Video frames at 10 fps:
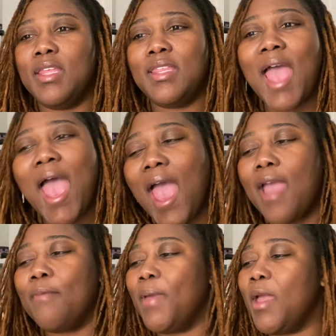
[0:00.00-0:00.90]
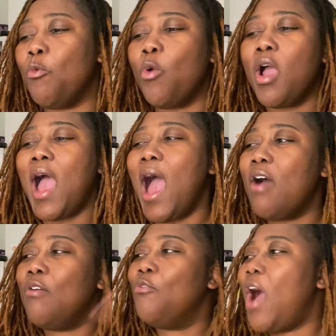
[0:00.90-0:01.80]
dang, man,
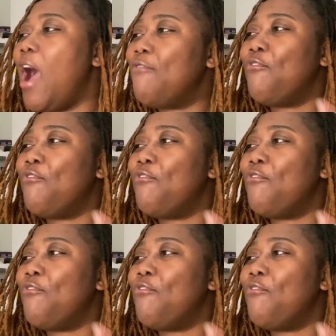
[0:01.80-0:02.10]
how